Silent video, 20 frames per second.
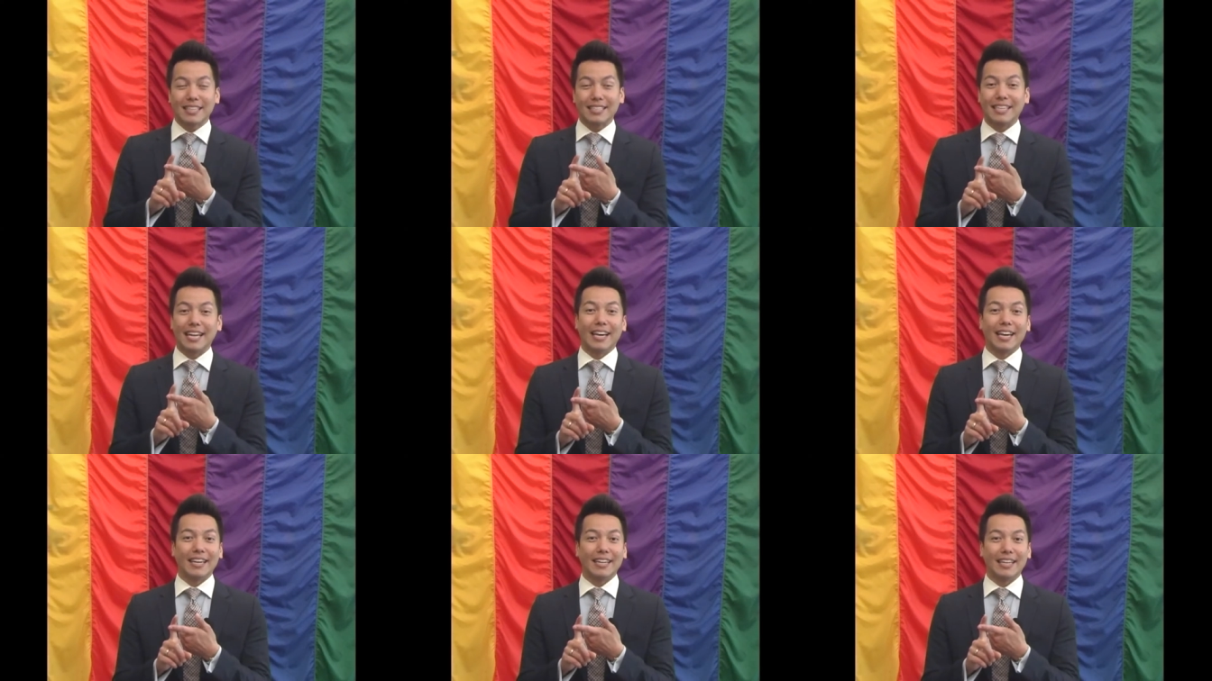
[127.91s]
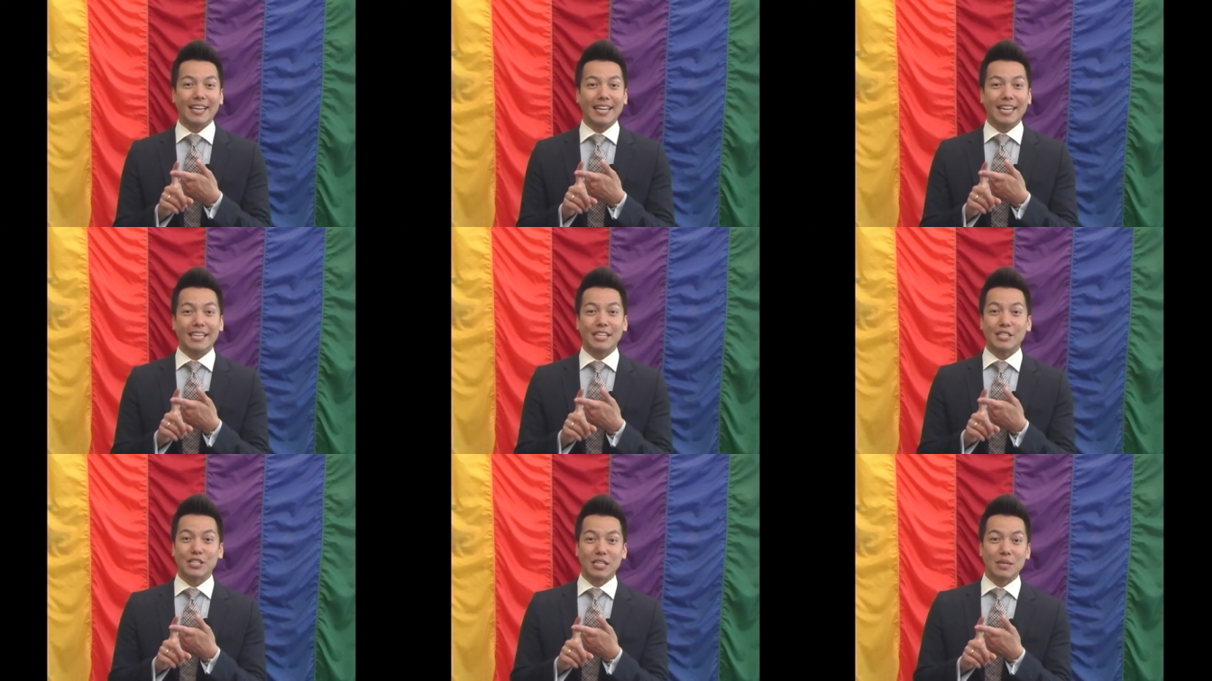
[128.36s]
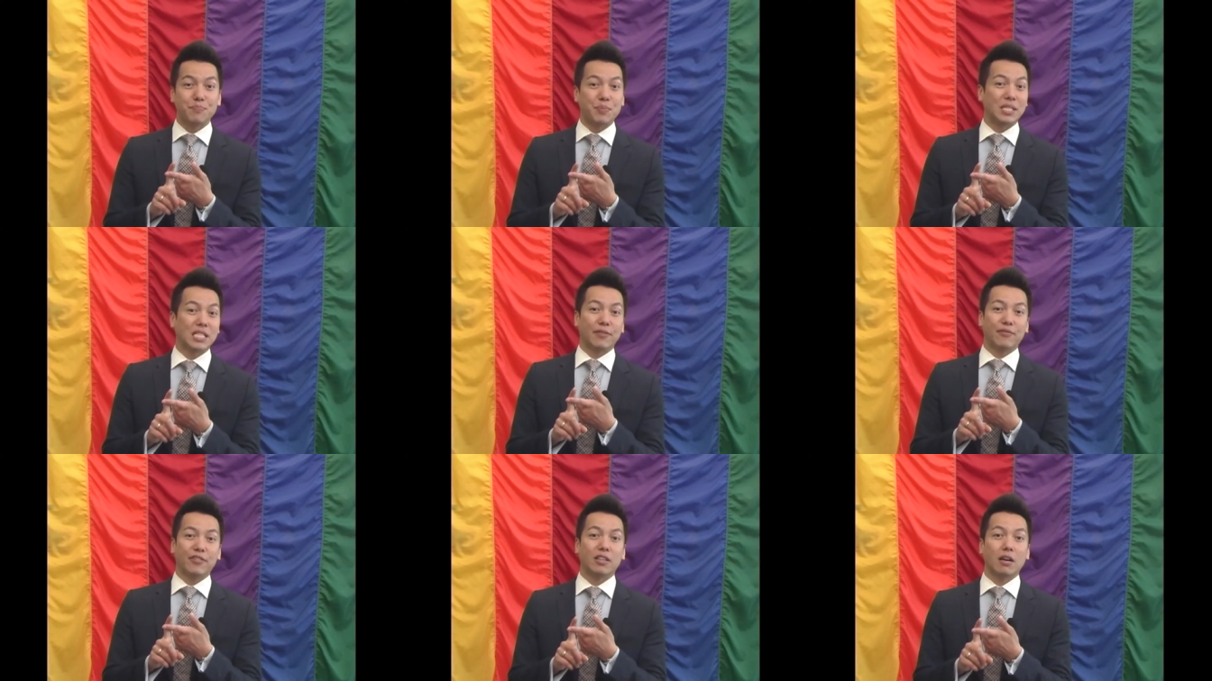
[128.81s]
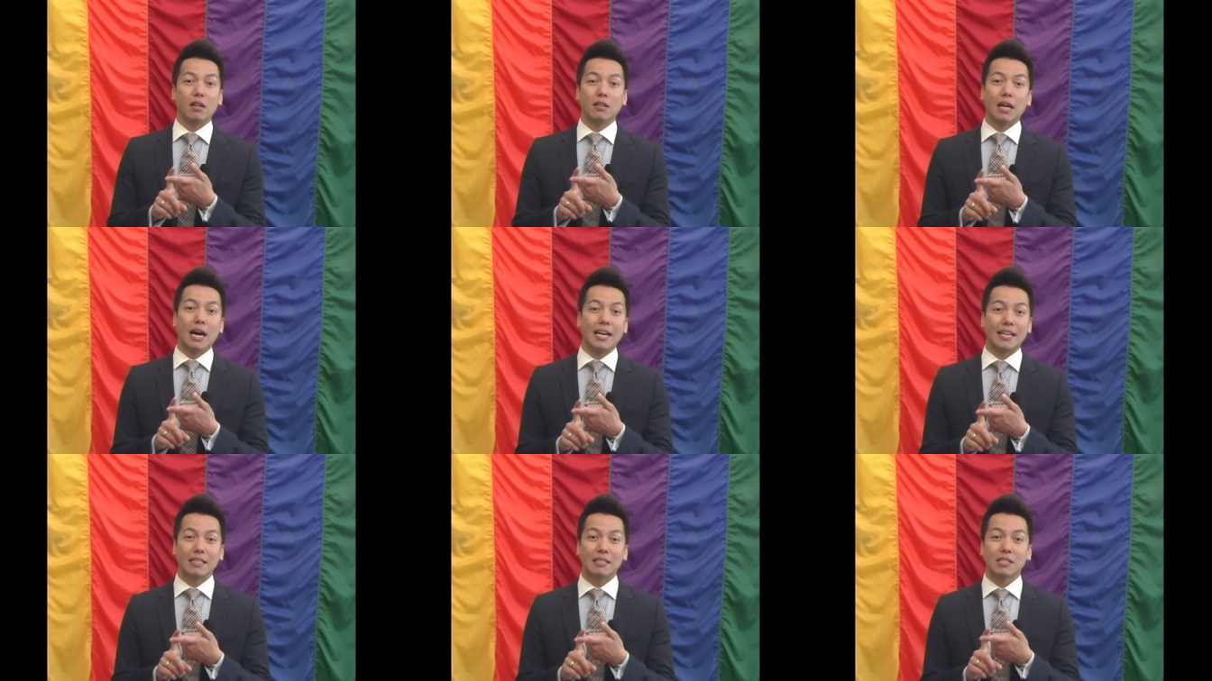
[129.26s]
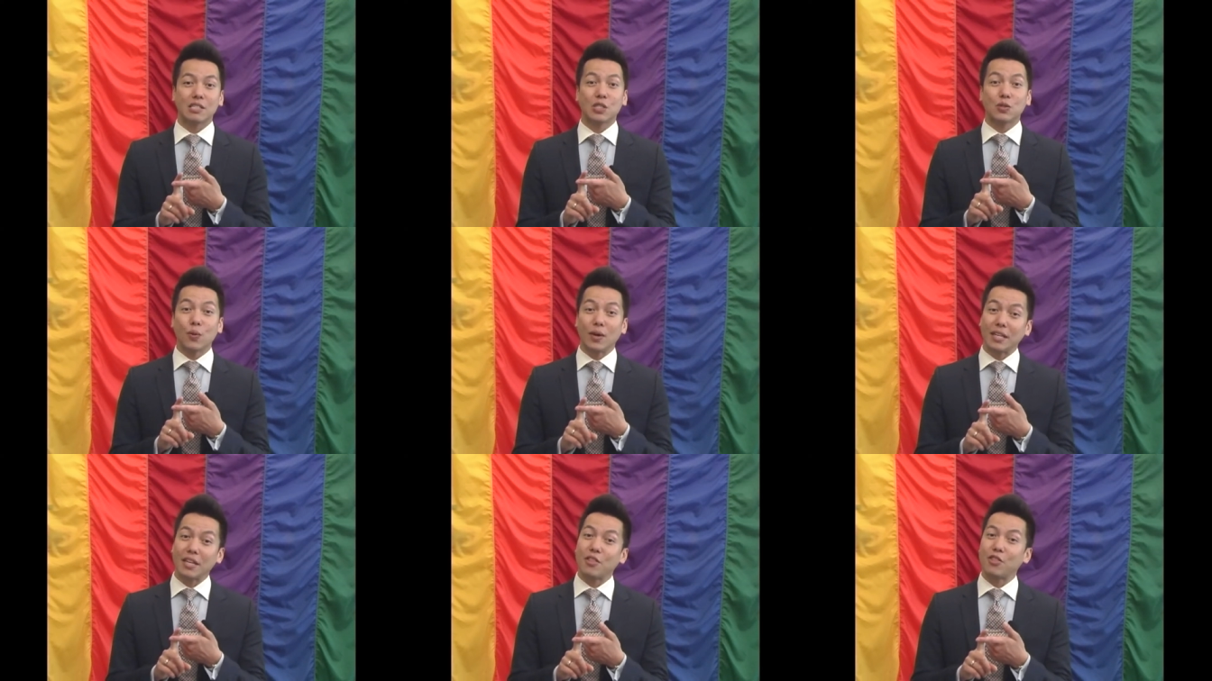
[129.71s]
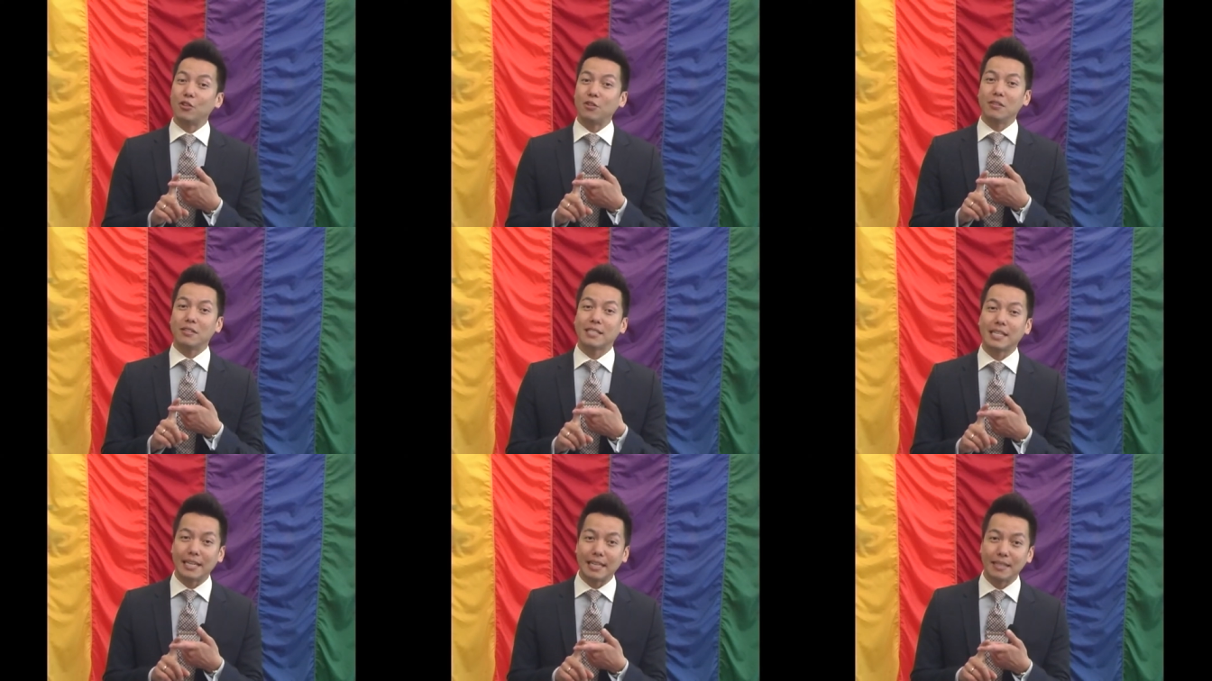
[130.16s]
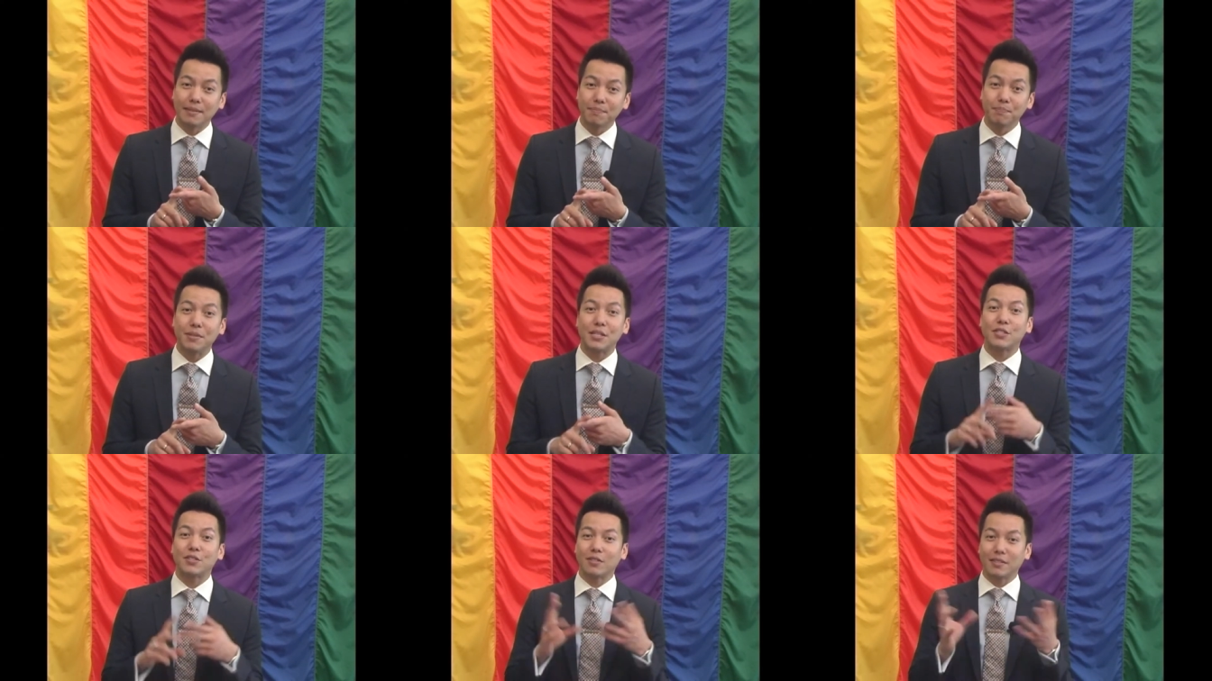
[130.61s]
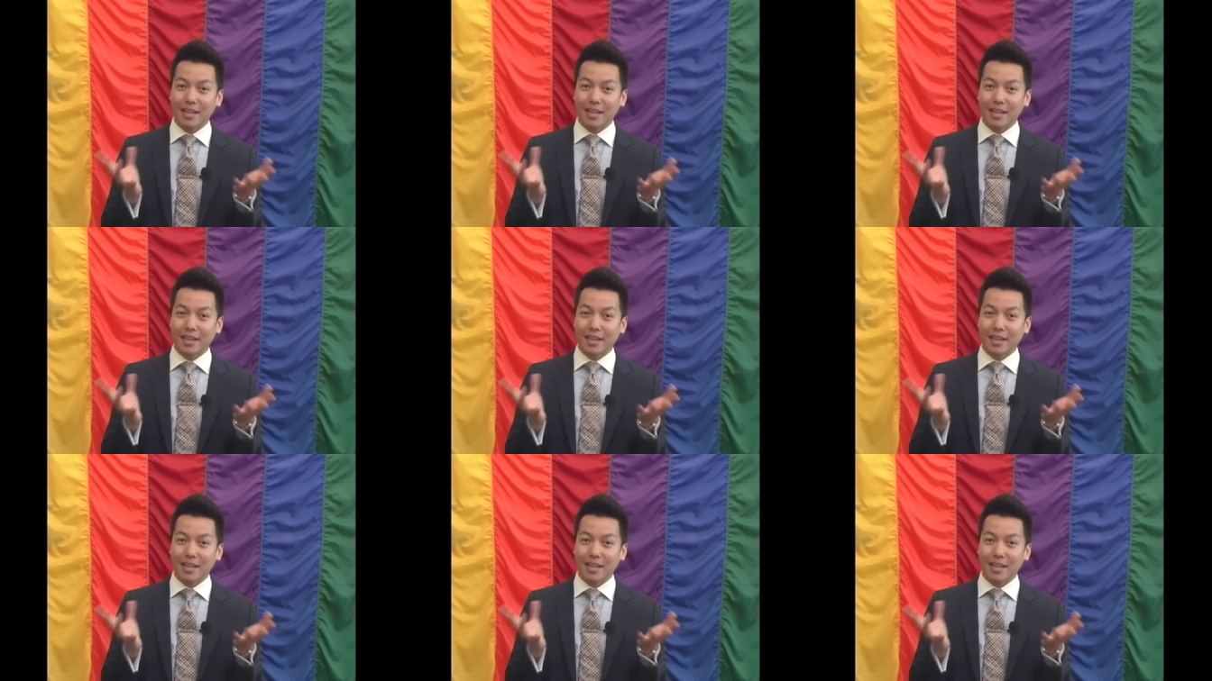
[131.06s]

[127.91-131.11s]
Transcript: Gay Asian Pacific Alliance 2013, Mr.